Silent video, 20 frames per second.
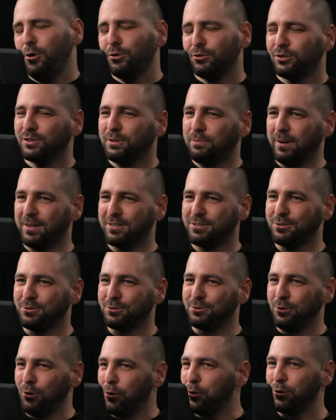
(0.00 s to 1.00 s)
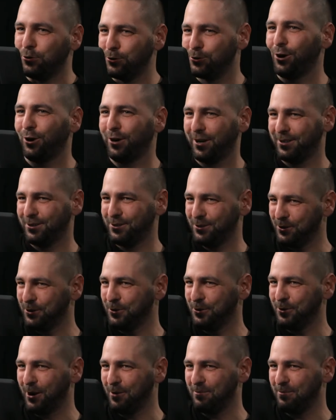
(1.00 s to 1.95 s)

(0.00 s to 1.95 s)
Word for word: also depends who you're talking to.